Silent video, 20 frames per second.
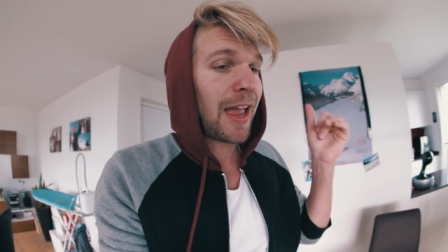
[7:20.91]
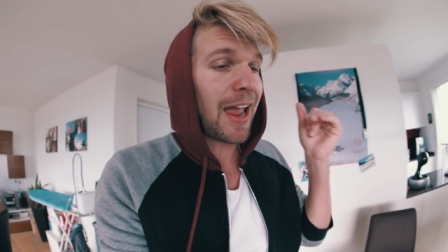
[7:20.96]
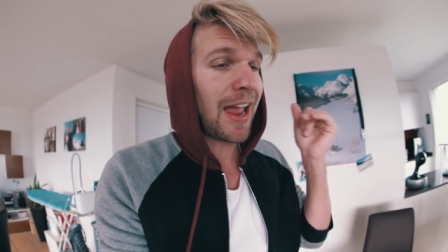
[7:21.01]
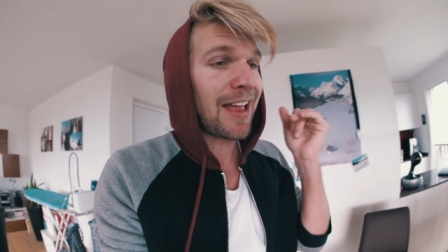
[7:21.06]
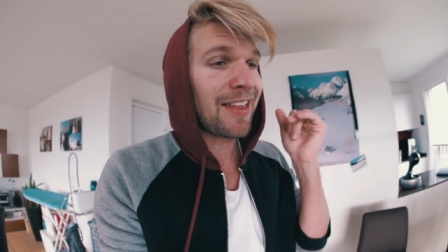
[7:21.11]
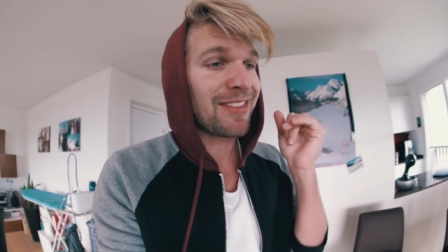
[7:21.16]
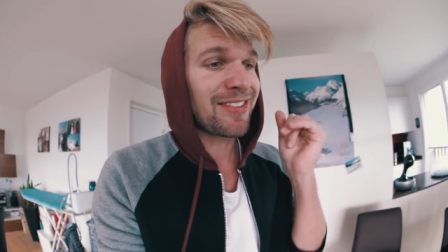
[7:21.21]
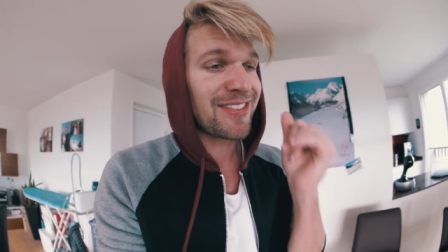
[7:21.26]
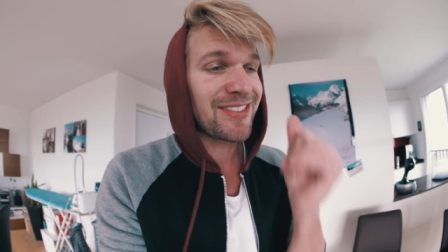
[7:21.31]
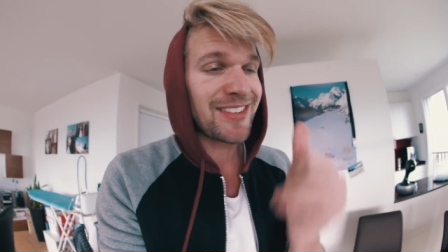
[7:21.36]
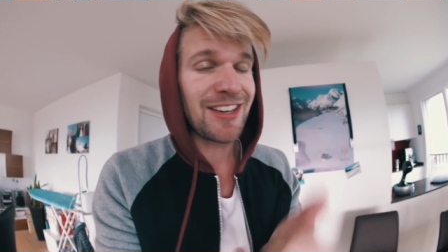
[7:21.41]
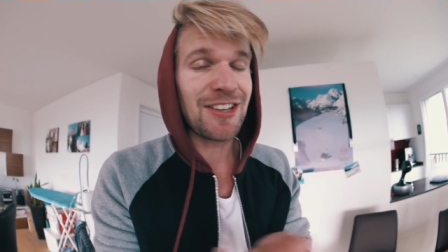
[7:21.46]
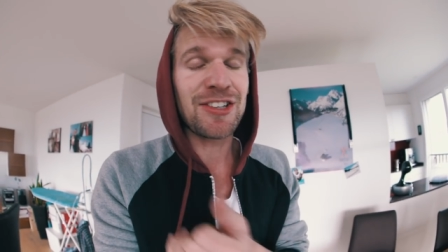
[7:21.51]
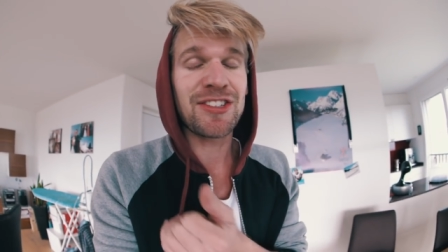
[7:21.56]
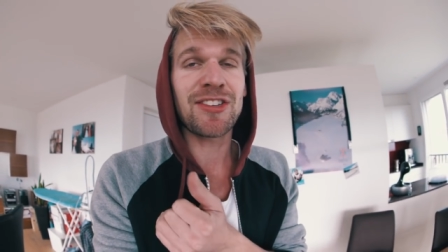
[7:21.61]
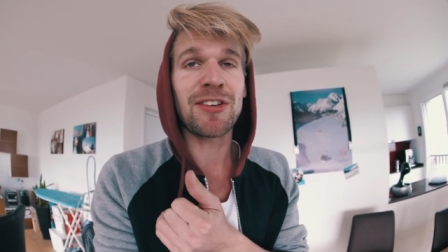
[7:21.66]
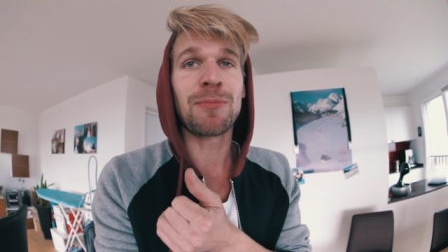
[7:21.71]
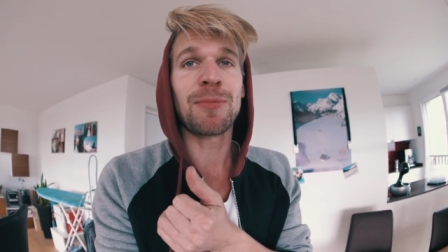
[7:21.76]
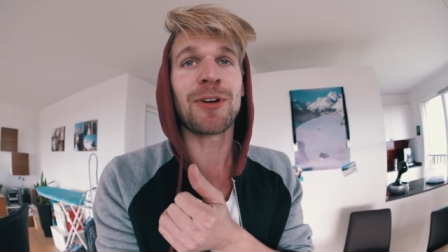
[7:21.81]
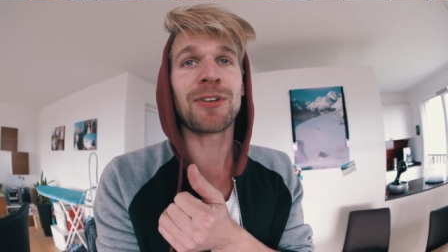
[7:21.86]
And
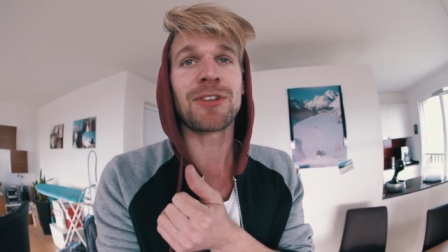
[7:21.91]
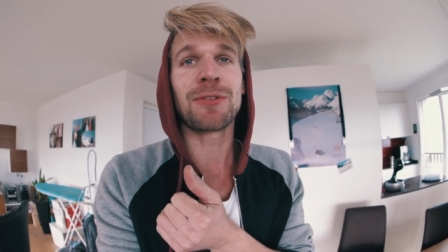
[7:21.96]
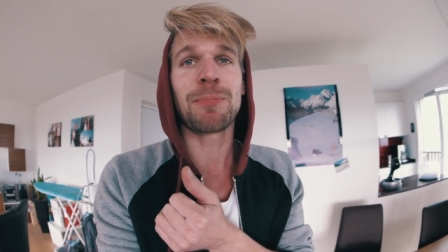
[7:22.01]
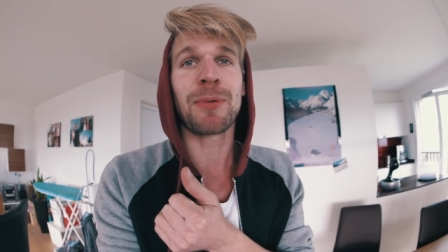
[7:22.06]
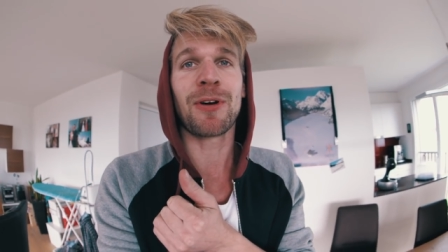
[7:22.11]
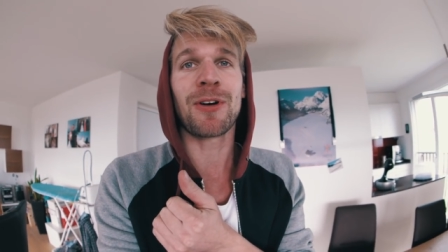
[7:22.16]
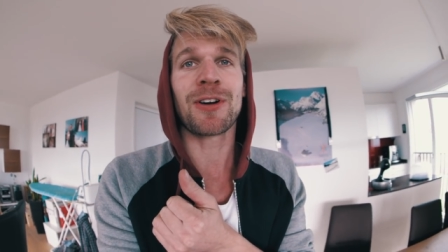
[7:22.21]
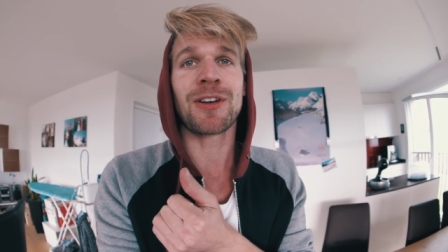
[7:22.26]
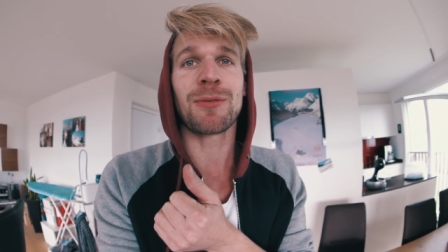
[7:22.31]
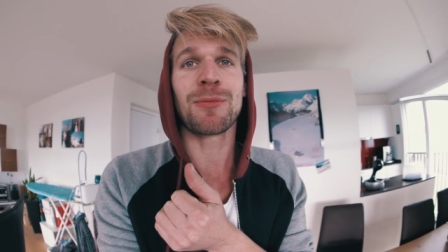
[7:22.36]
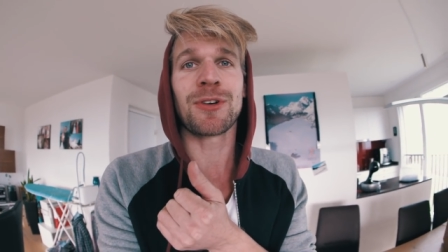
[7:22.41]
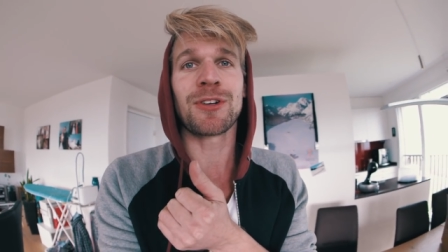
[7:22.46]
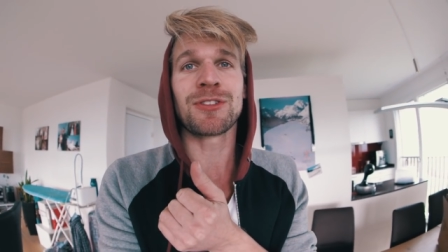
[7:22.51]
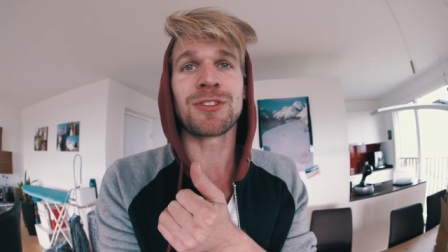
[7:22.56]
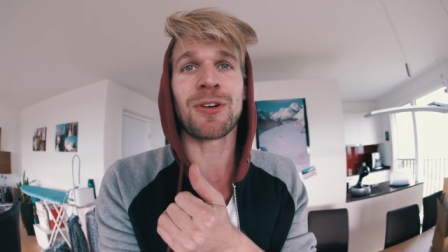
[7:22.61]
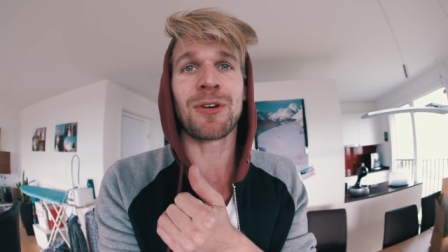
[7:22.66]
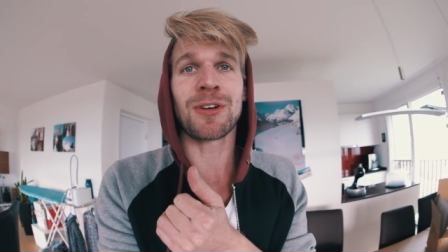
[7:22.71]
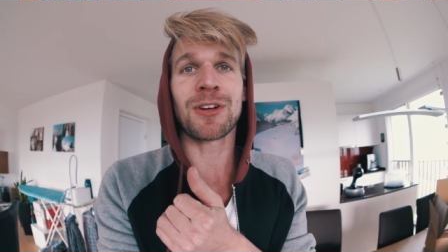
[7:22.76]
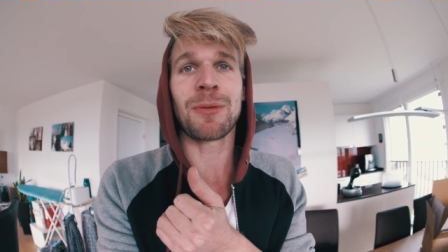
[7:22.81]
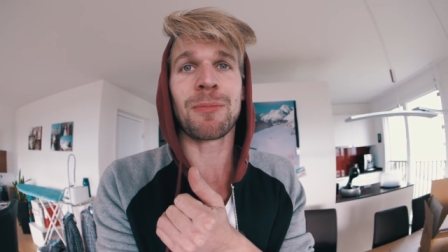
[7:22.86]
there's some other part I want to
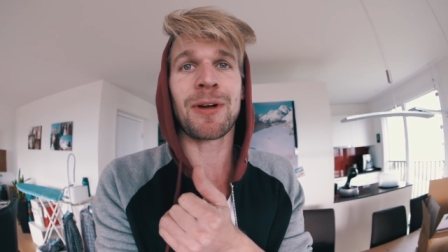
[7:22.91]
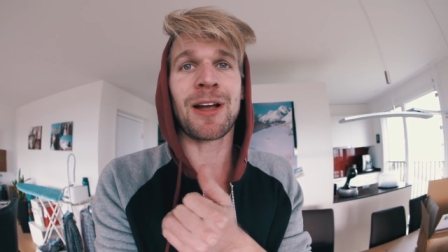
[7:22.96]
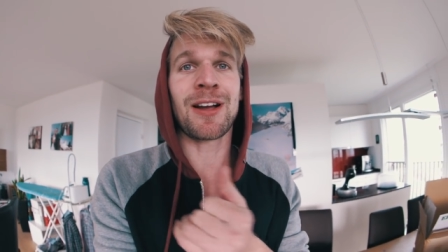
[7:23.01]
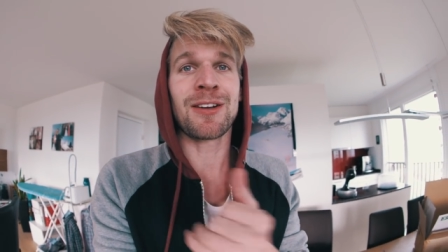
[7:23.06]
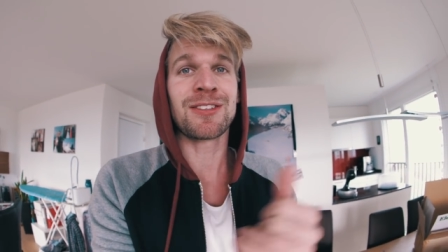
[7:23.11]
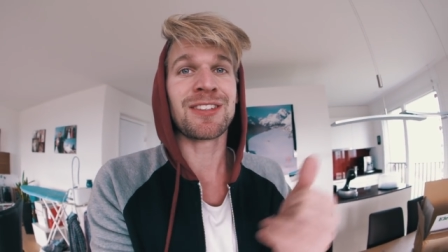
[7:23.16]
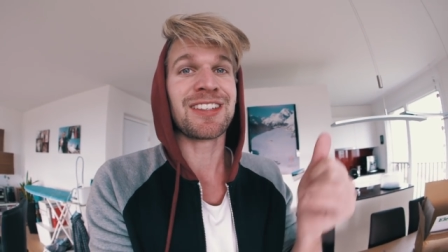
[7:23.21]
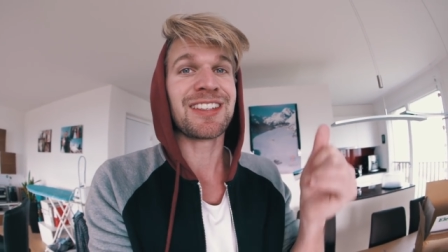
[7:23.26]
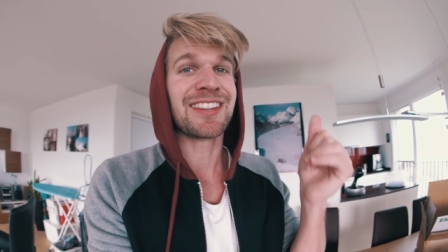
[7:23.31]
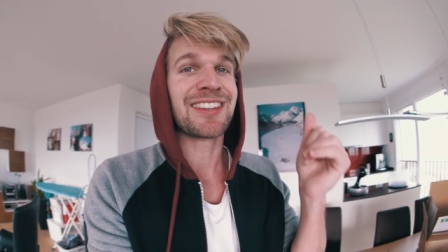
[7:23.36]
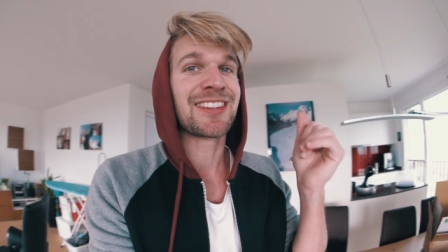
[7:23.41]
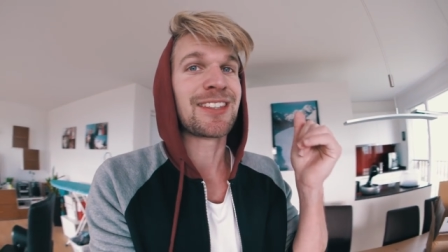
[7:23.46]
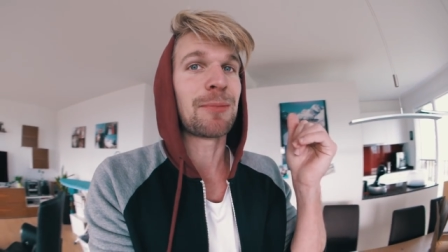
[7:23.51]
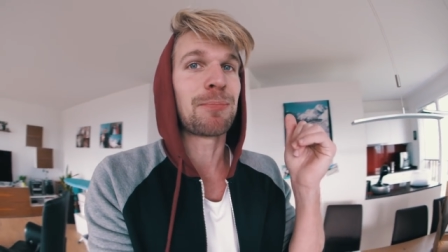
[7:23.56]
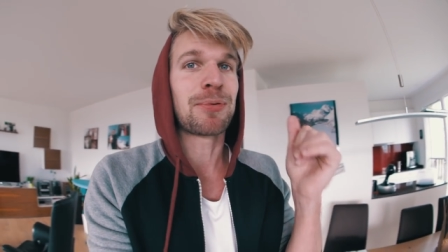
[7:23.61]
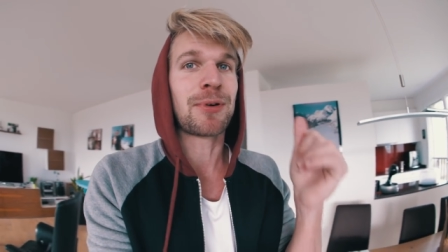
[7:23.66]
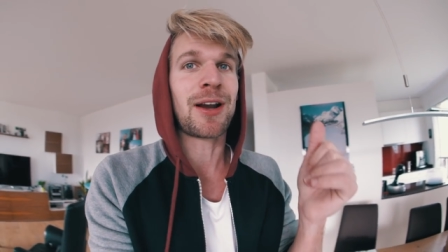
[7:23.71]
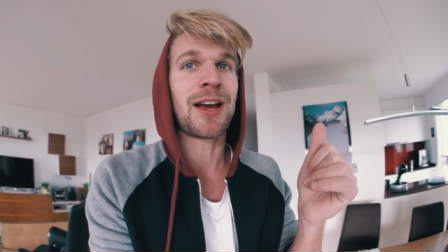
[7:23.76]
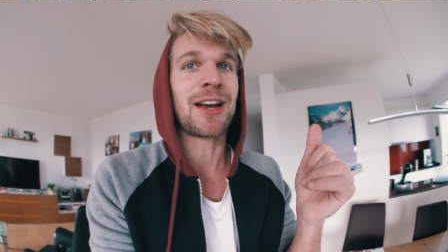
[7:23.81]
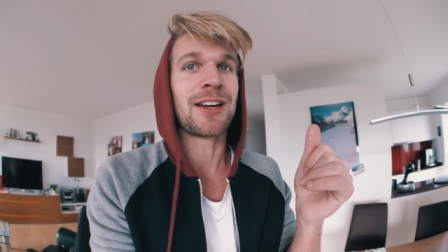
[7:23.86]
talk about, the
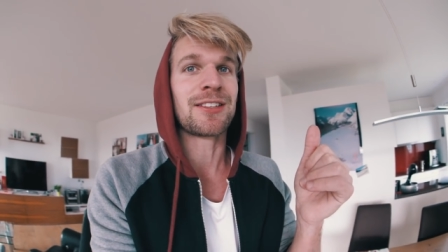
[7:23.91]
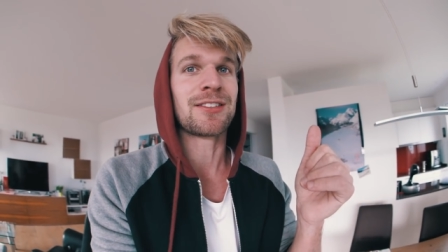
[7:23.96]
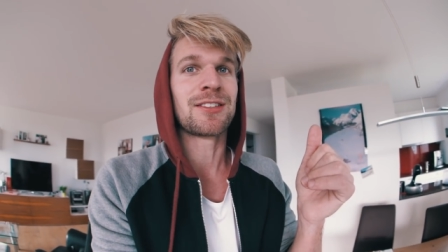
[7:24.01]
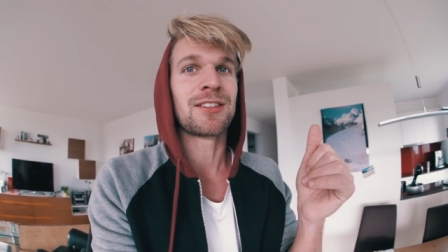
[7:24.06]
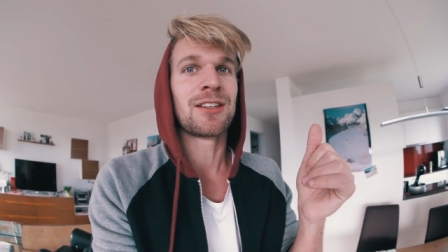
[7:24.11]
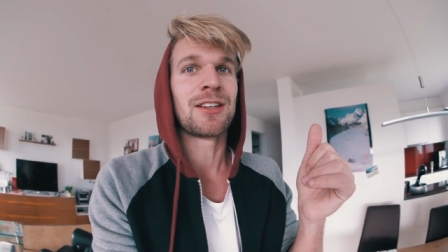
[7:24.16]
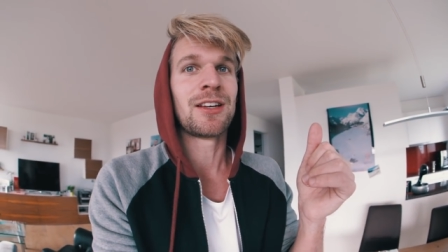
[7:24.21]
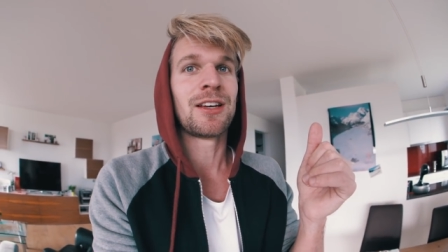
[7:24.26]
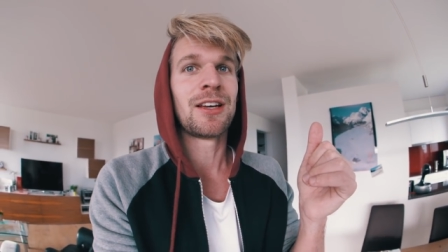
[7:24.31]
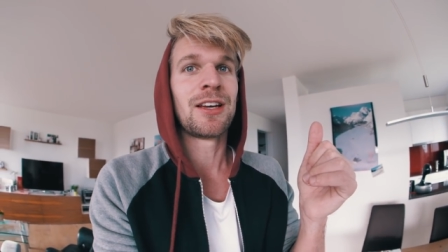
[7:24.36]
price.